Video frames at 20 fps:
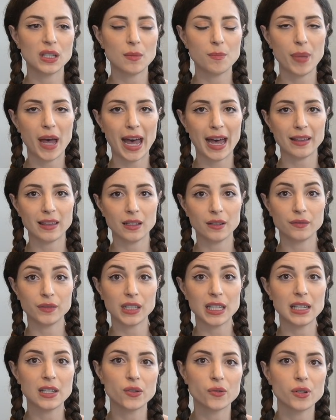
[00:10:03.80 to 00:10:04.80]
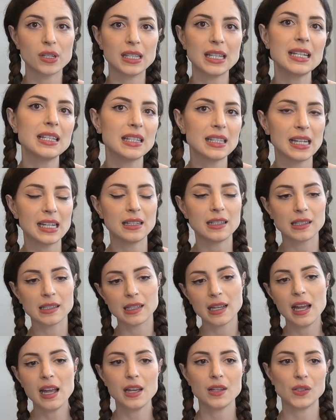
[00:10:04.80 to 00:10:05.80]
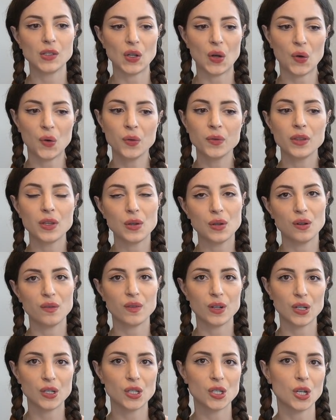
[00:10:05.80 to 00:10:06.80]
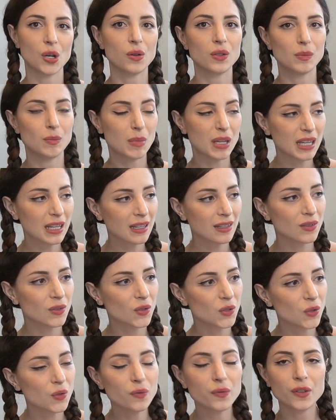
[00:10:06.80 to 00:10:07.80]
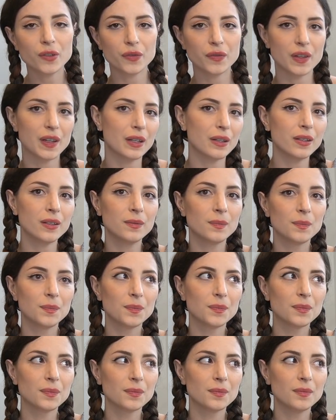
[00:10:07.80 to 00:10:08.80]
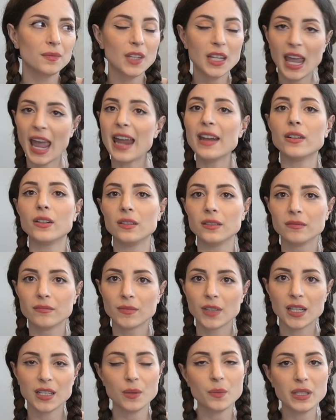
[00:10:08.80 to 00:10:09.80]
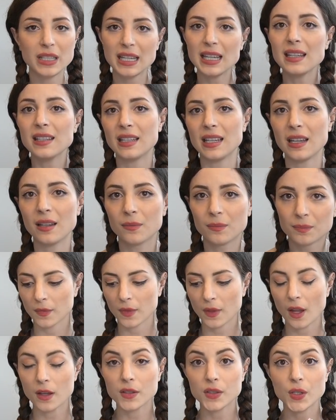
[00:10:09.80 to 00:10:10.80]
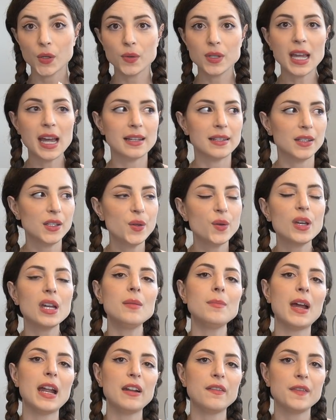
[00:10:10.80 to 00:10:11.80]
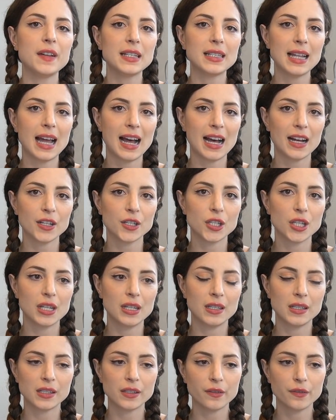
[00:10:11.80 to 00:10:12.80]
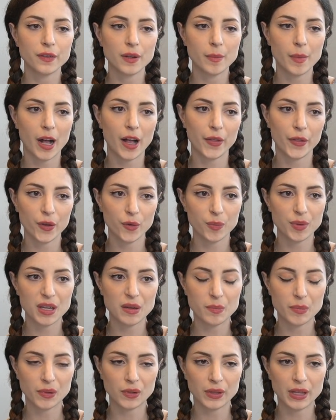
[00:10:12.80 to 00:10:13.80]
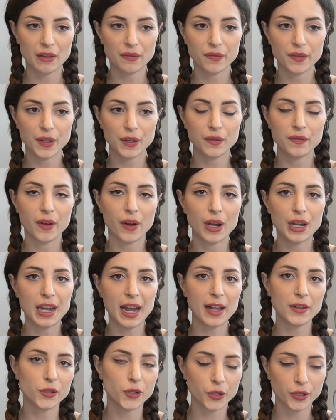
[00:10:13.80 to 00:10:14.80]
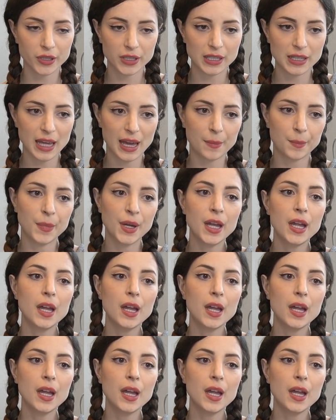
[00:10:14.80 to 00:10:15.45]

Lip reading: the path of least resistance. So the universe chose me to fulfill the candle because it was easy. So yes, you can manifest actions from other people that feel very natural to them.